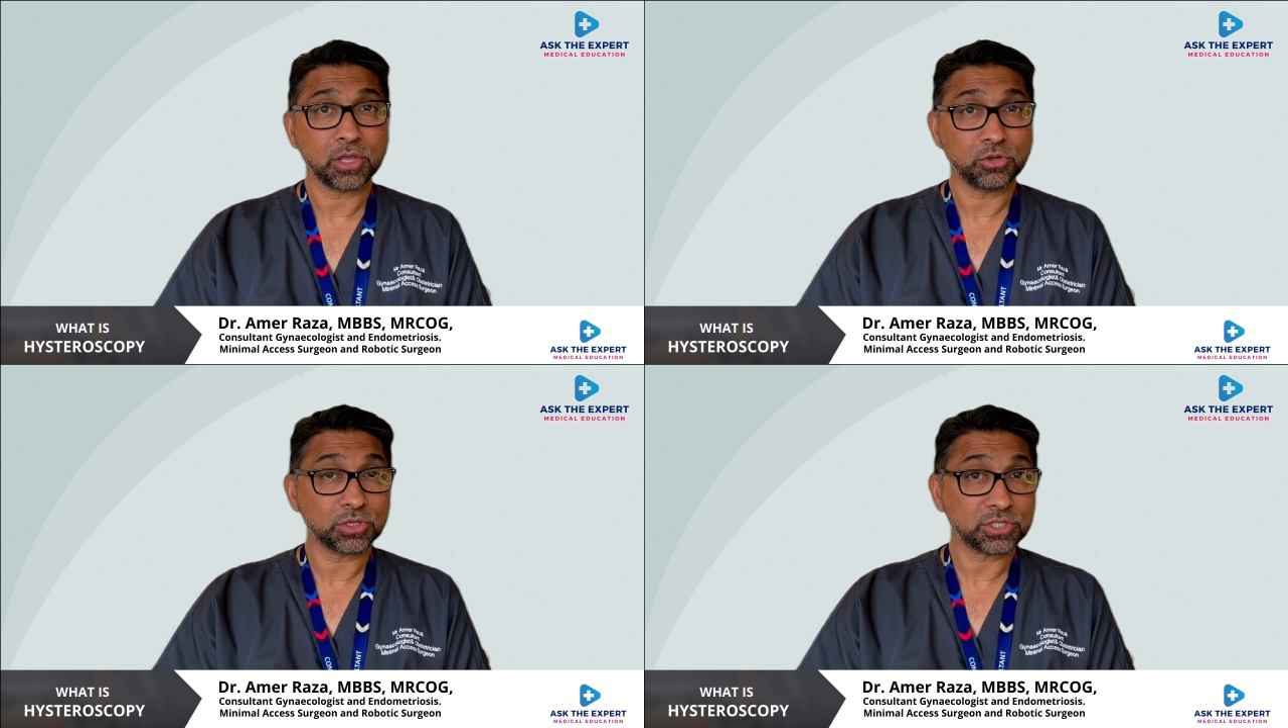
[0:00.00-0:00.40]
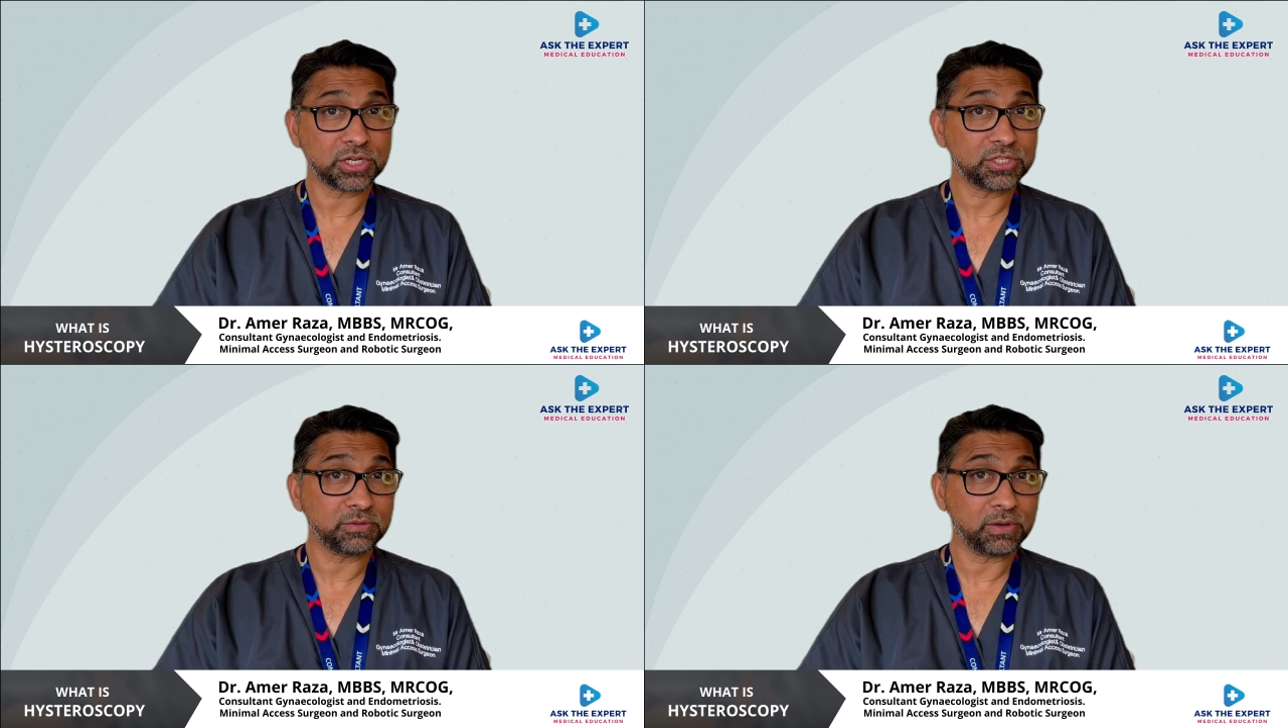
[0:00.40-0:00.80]
Your
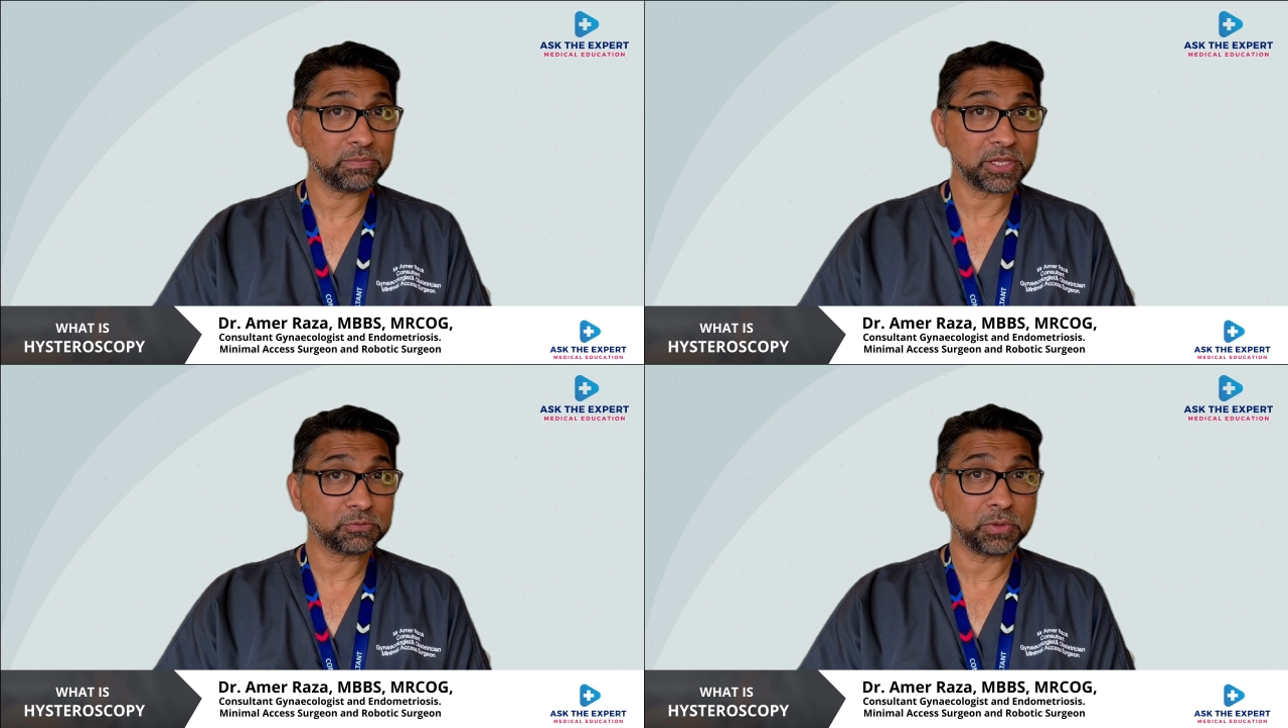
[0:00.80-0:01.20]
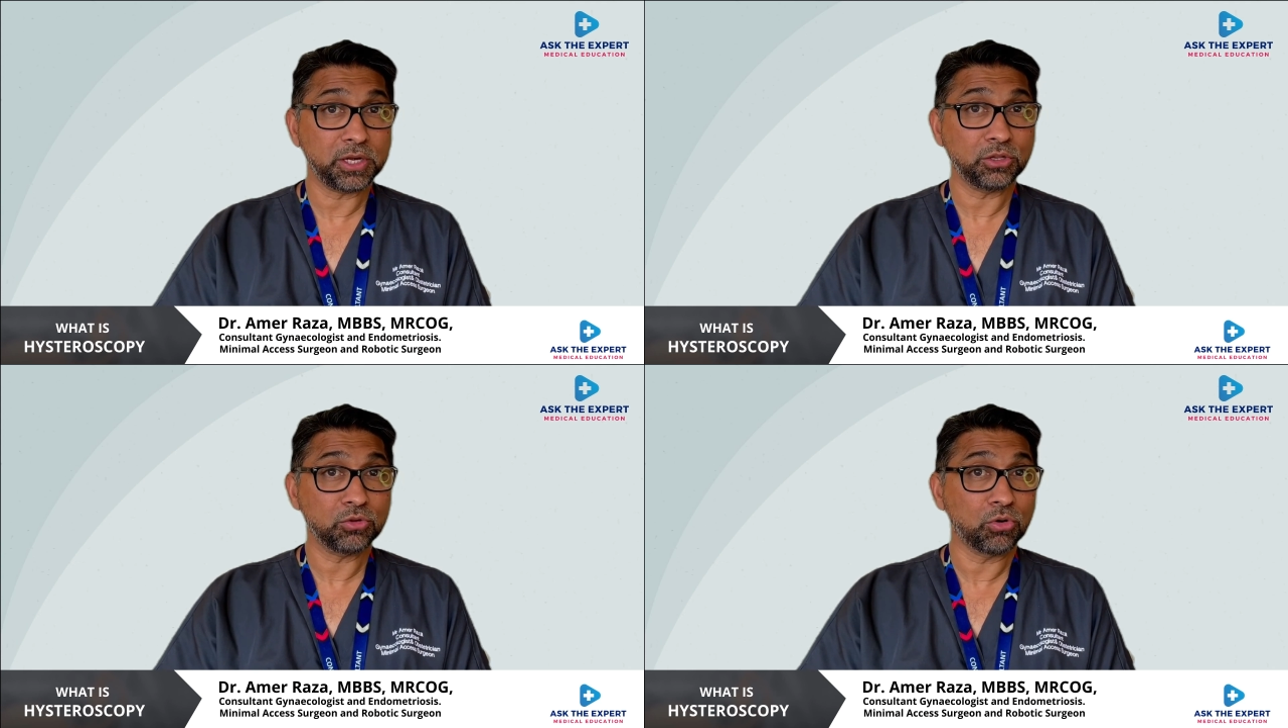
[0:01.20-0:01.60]
surgeon will be
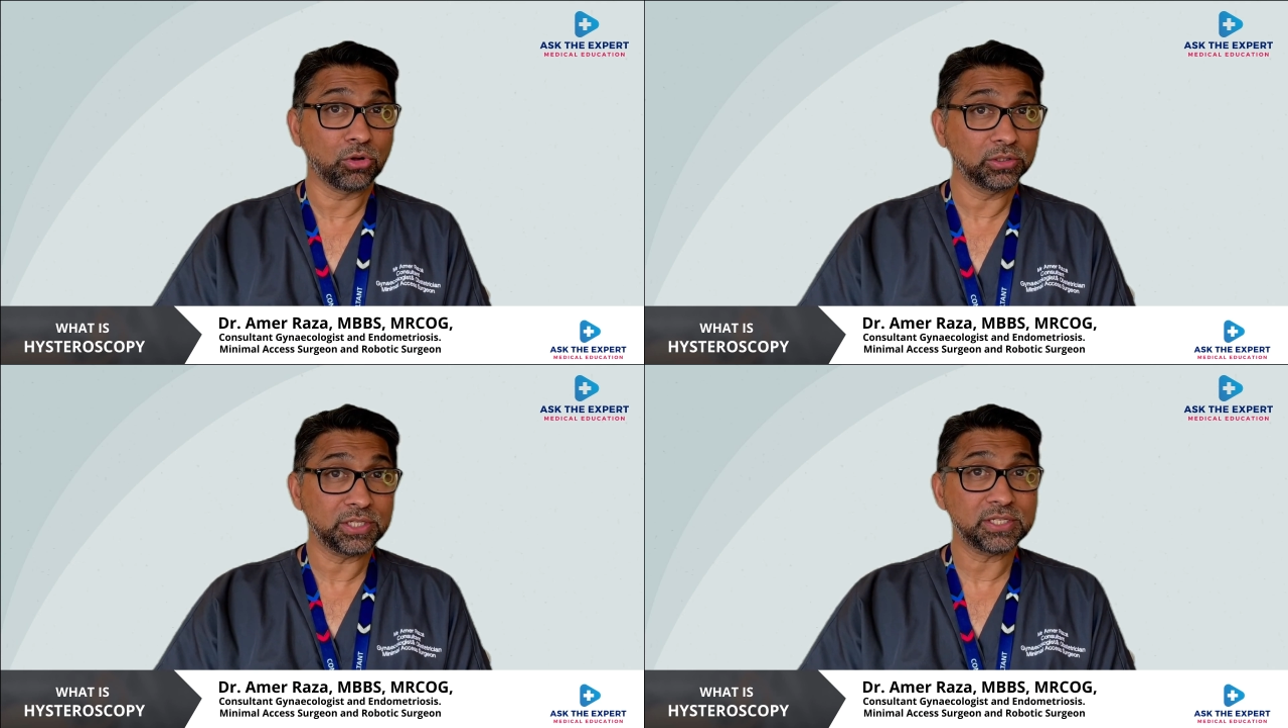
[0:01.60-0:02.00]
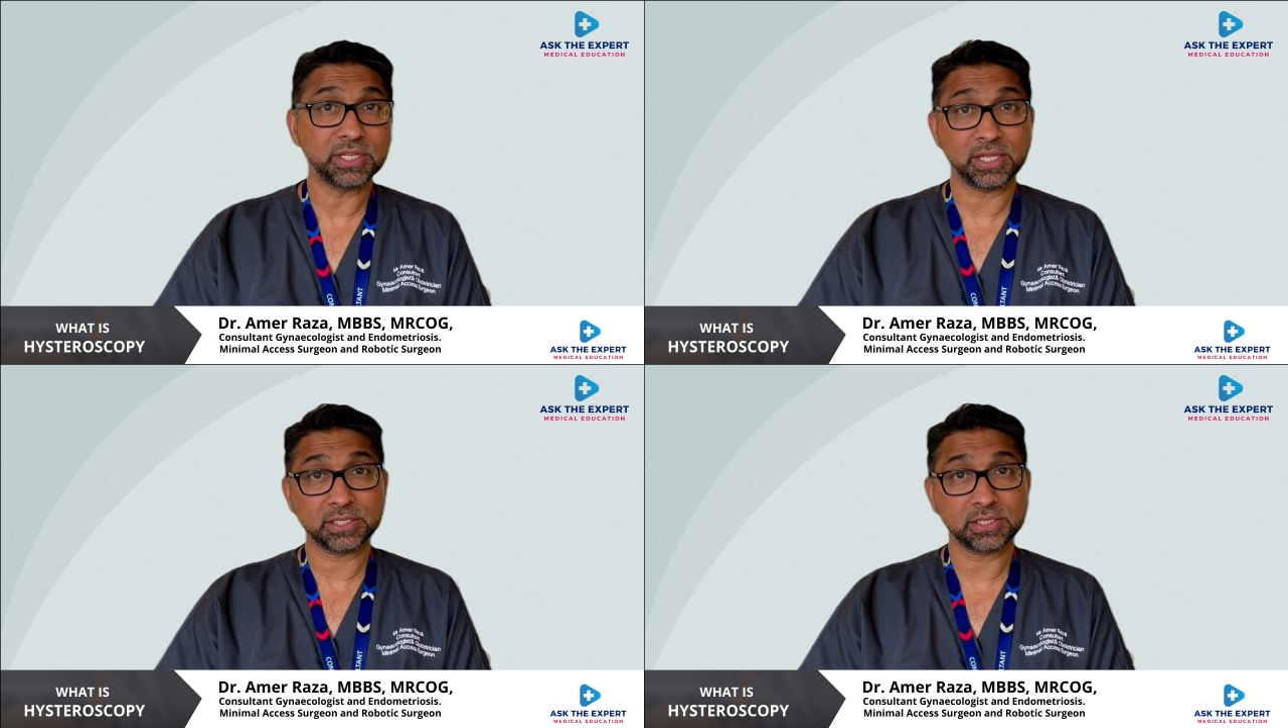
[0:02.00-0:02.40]
explaining you all these
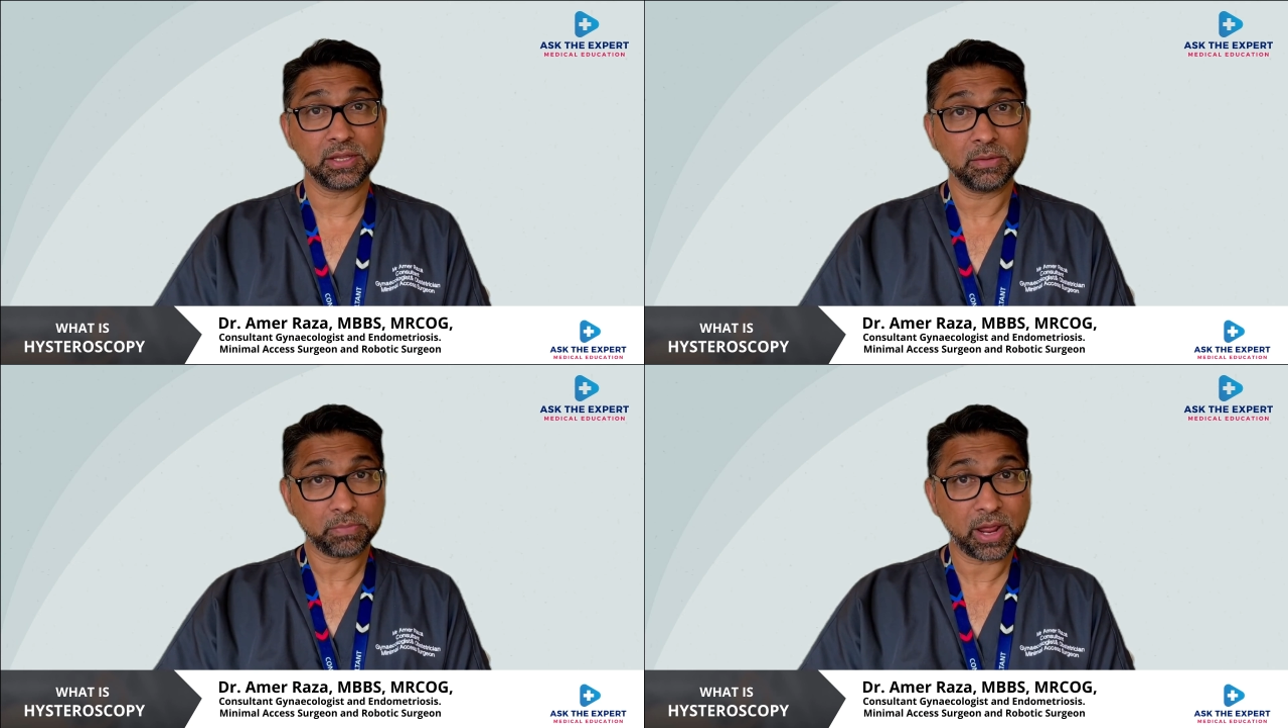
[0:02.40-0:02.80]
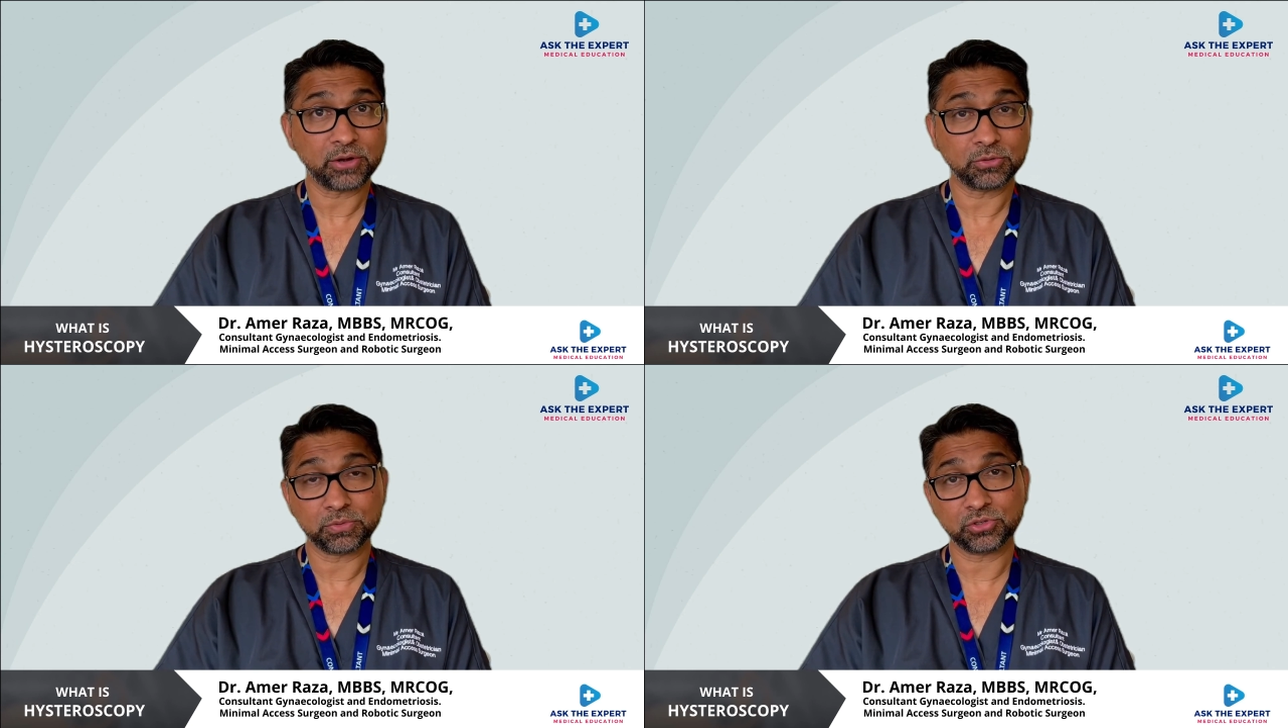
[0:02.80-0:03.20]
things prior
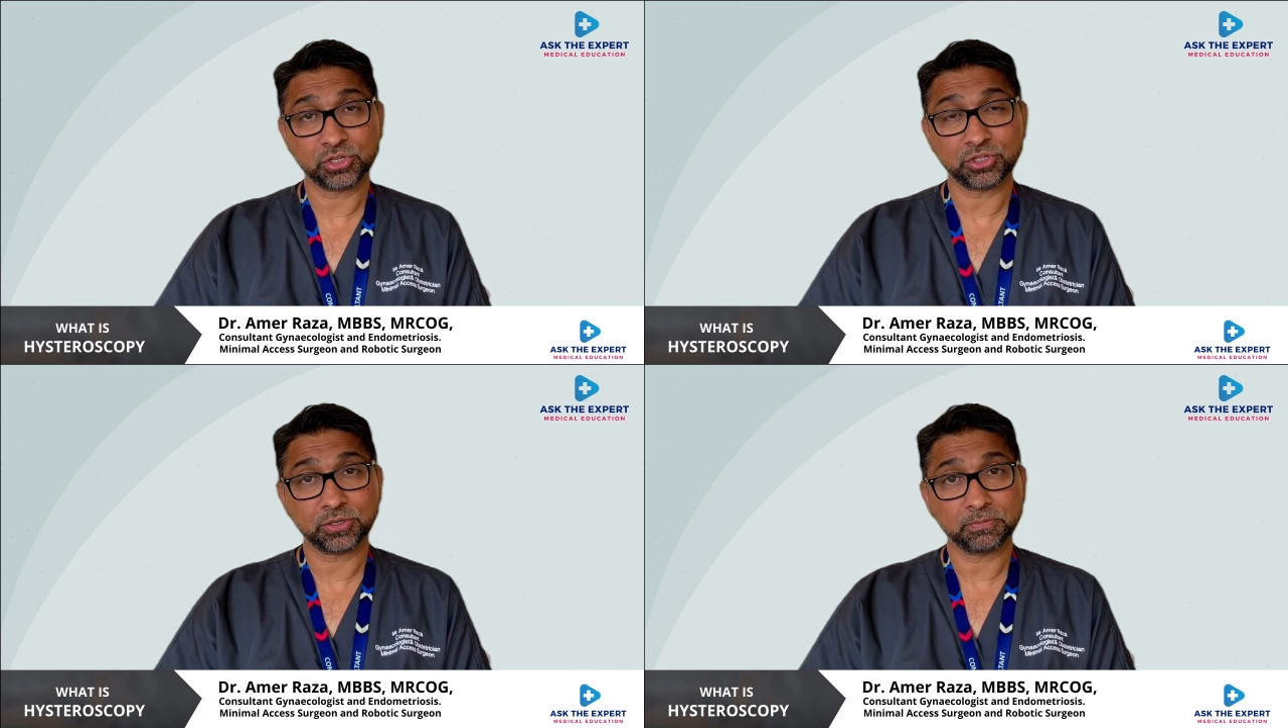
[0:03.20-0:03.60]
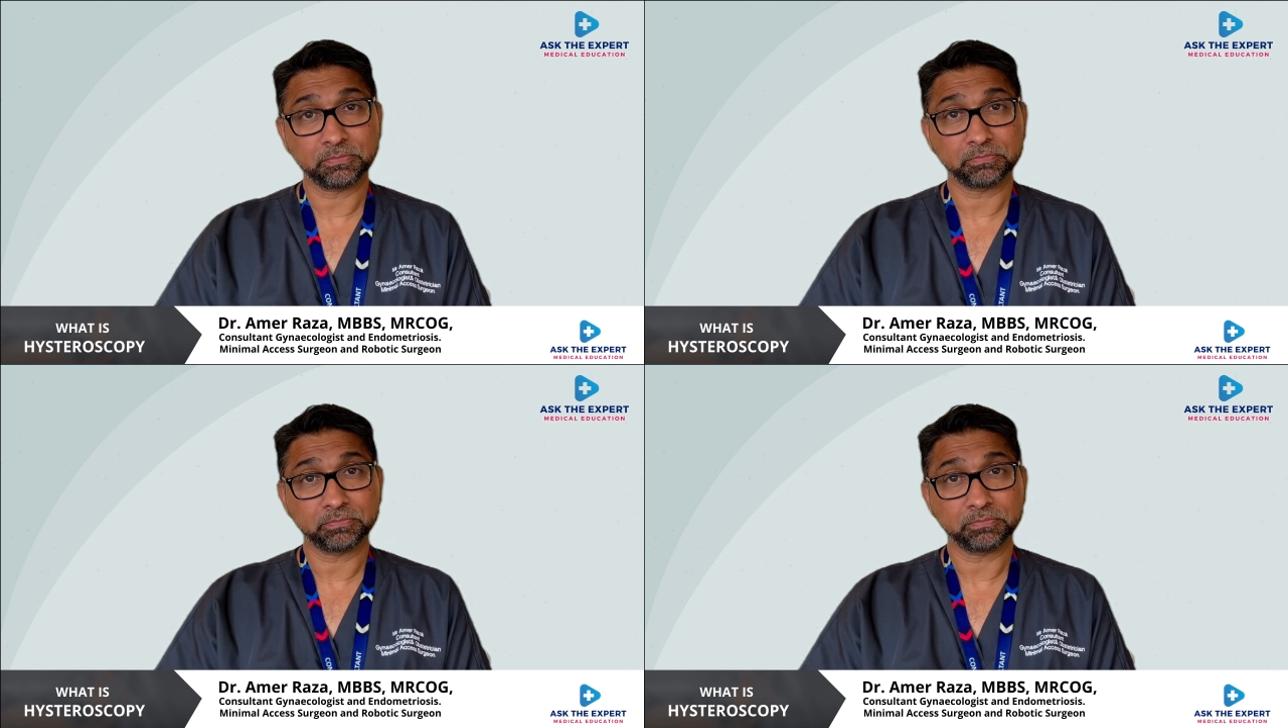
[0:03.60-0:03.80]
to procedure.